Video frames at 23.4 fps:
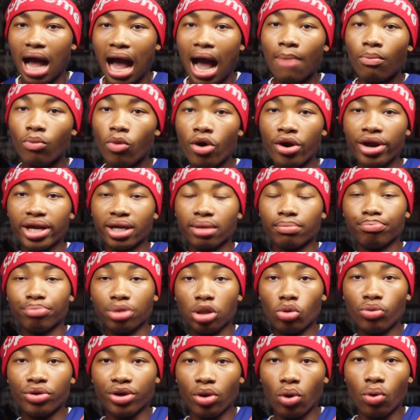I'm wearing
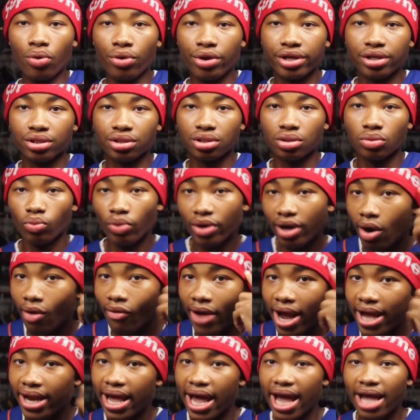blue and orange with a red